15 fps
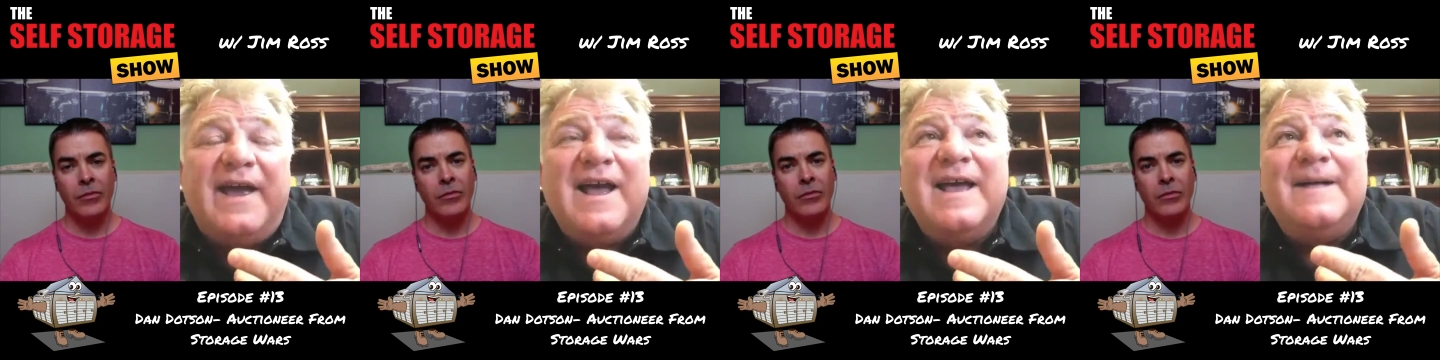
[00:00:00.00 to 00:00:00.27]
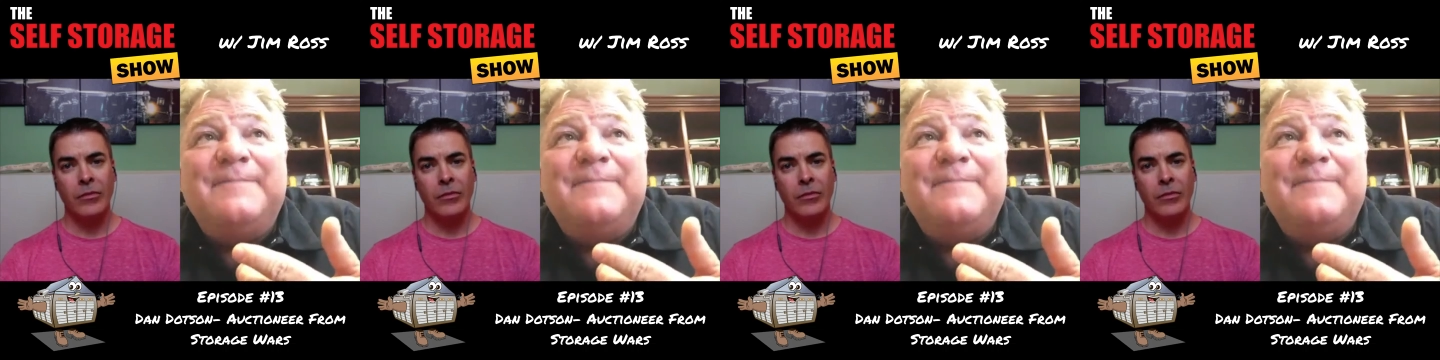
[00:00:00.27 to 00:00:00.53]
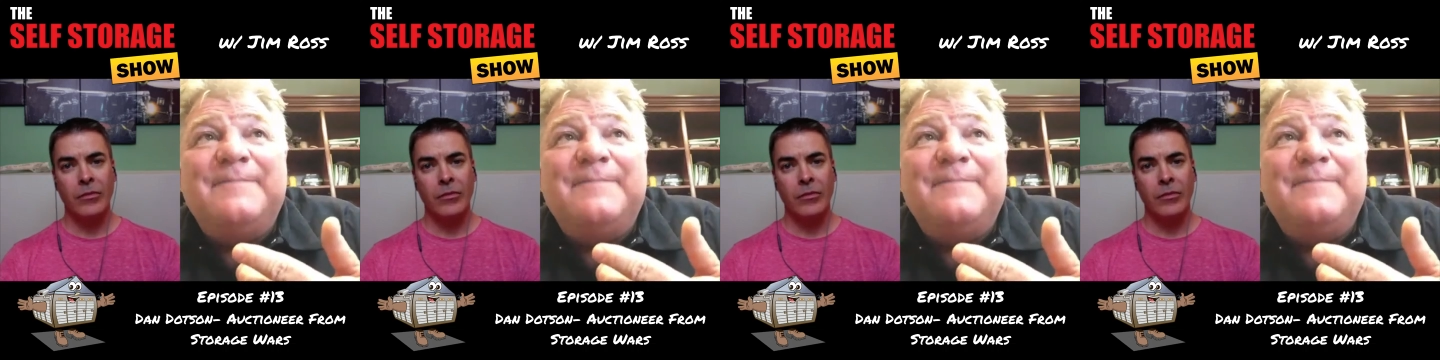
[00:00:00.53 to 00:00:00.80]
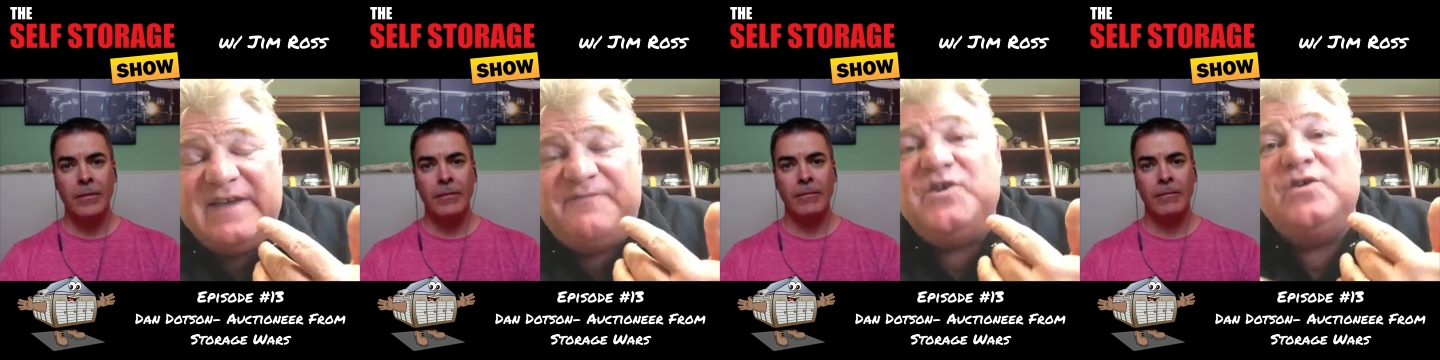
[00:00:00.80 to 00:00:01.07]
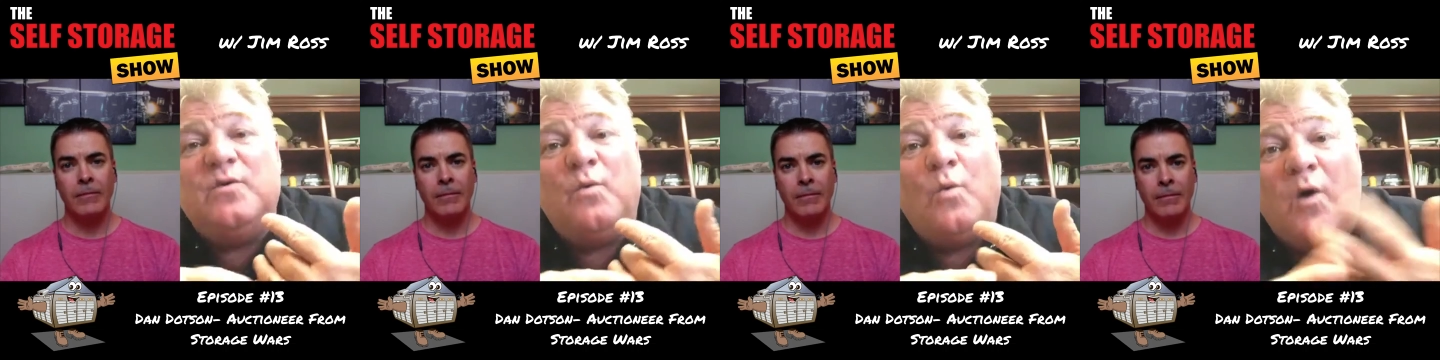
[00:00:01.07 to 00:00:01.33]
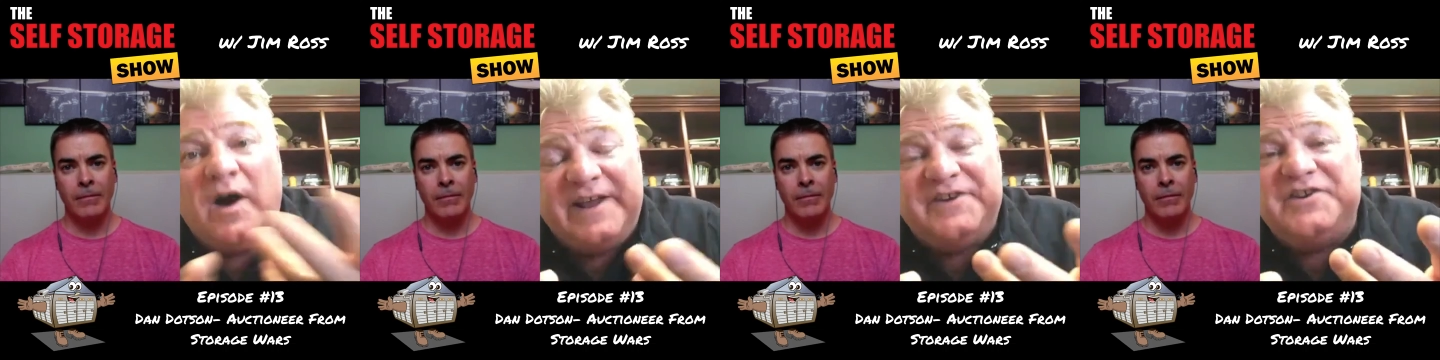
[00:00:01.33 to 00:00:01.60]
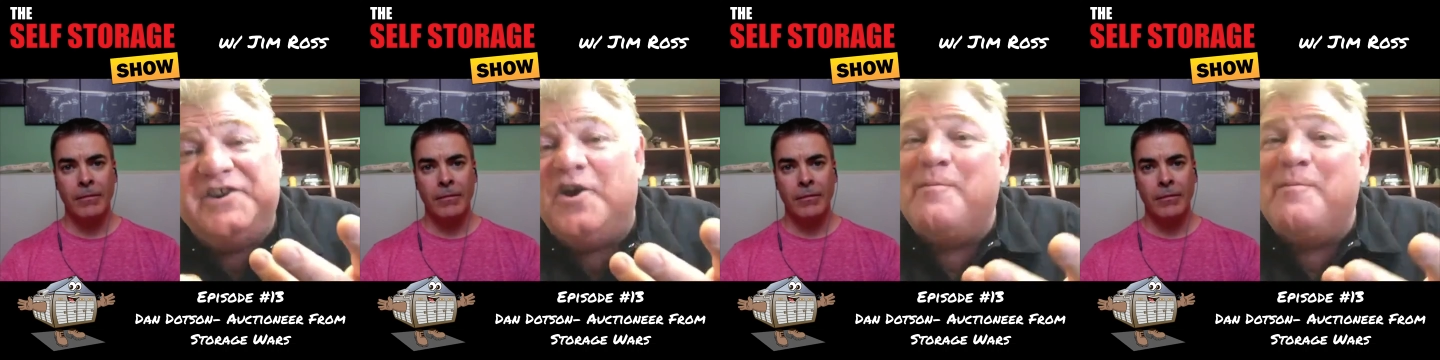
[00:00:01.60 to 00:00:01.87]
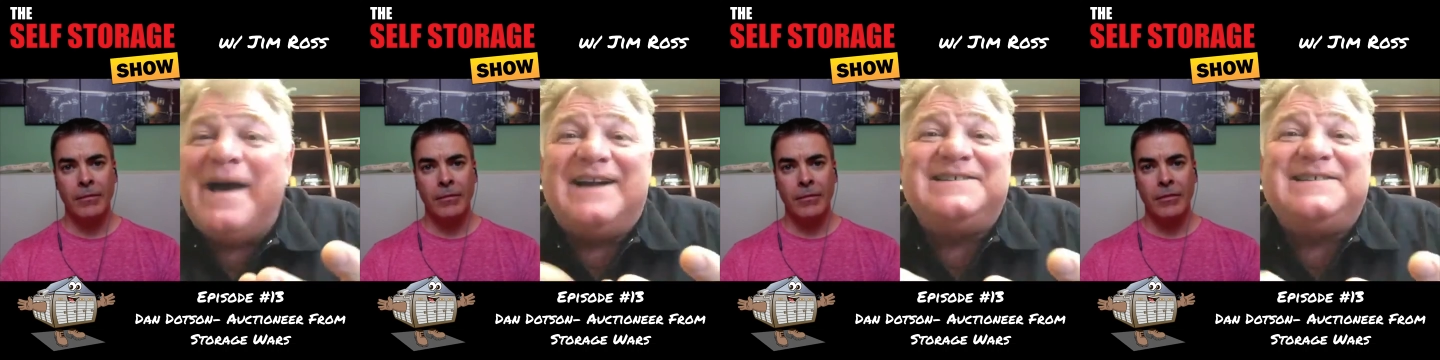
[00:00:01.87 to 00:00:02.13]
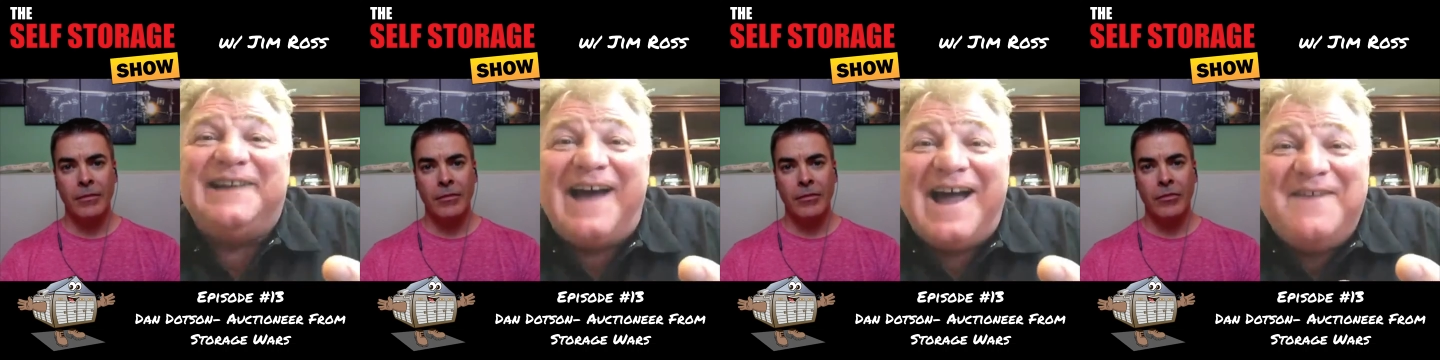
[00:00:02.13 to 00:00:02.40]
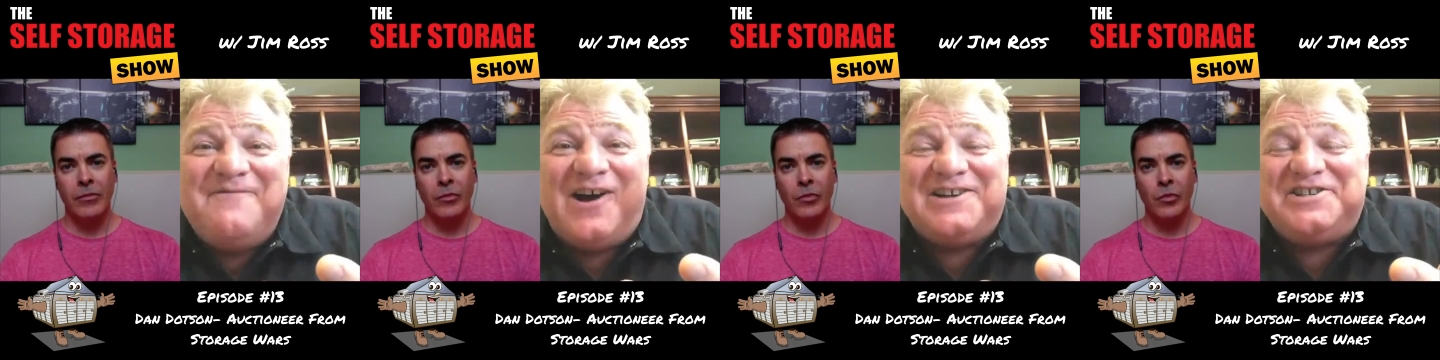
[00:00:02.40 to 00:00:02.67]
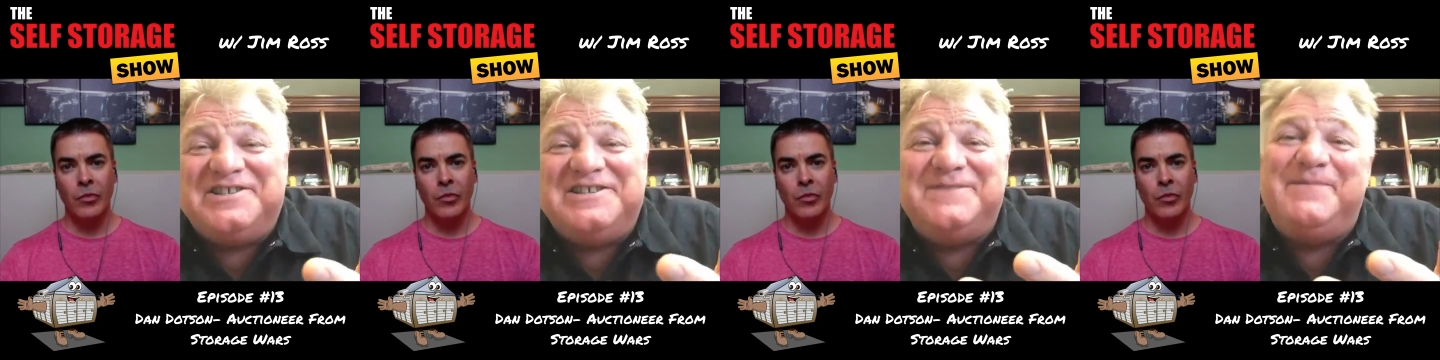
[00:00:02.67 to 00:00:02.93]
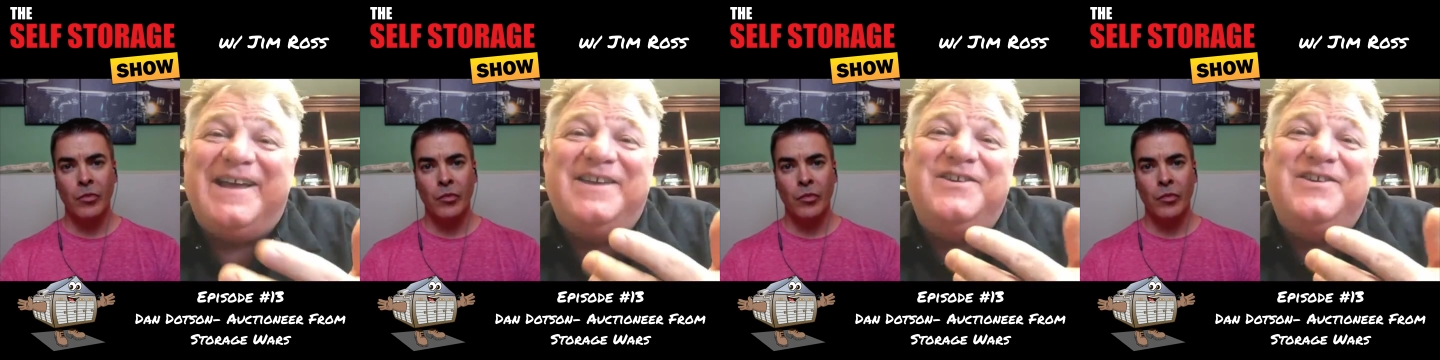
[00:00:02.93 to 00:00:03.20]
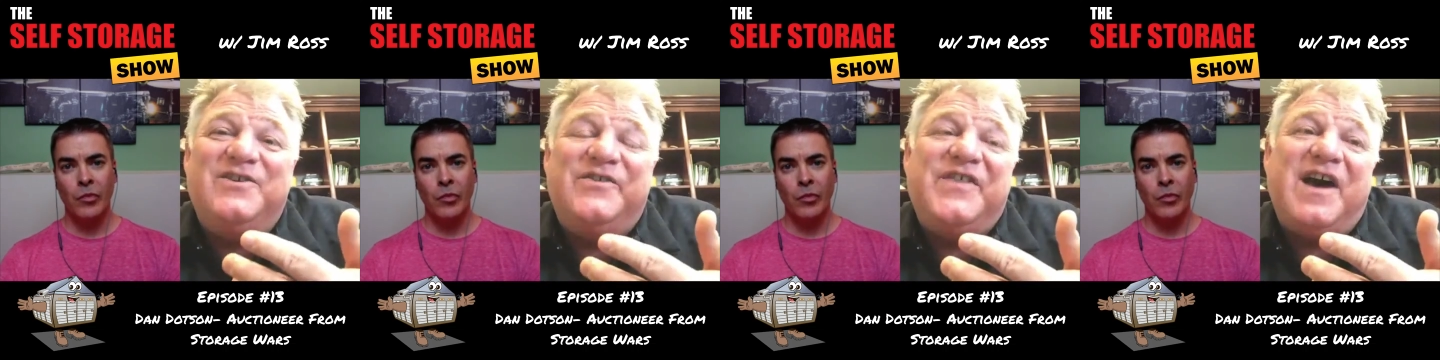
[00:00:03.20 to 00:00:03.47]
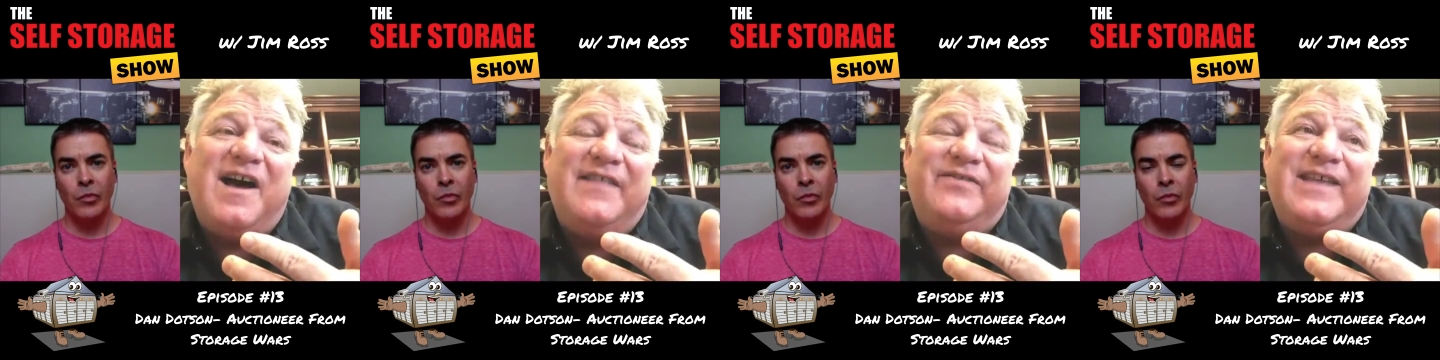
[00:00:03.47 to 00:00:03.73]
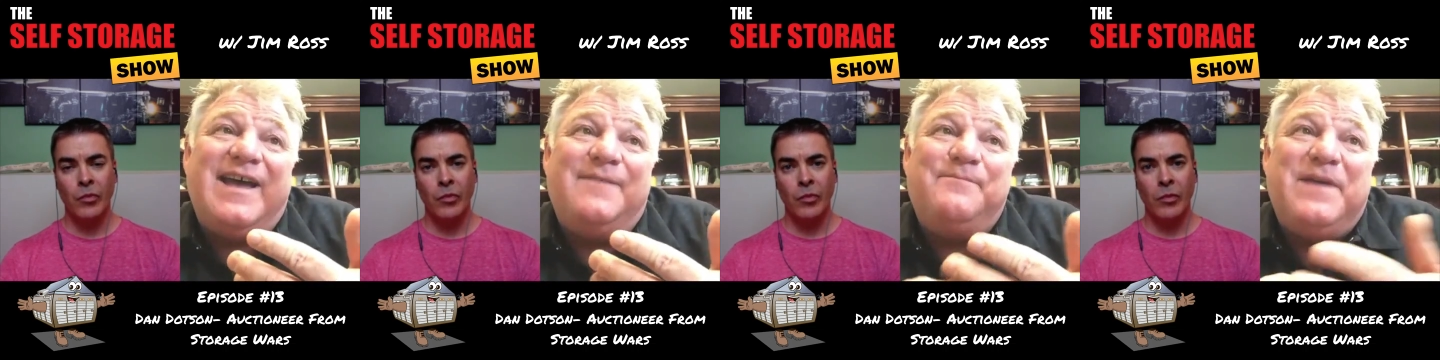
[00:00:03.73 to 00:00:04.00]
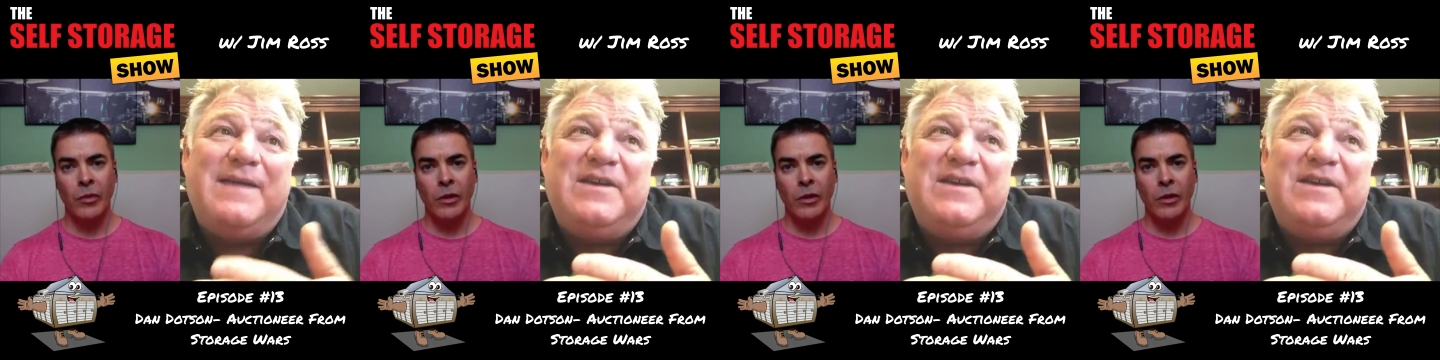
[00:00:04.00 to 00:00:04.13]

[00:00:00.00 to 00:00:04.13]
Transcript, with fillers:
Speaker 1: way, if you wanted to go back to live auctions, but you thought that